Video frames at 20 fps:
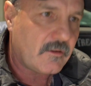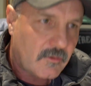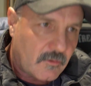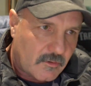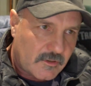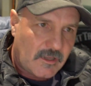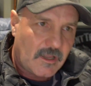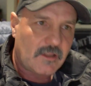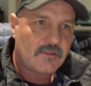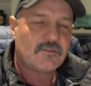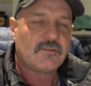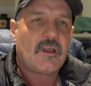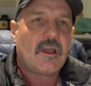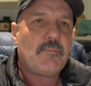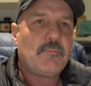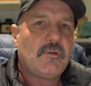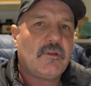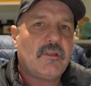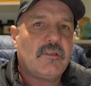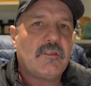I'll catch
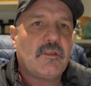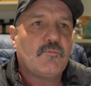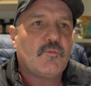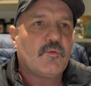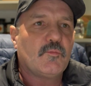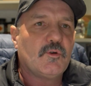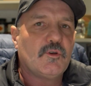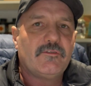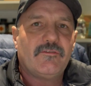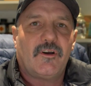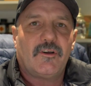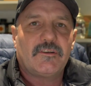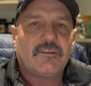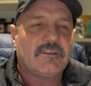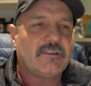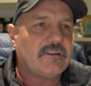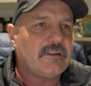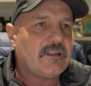up, and then we'll move on to the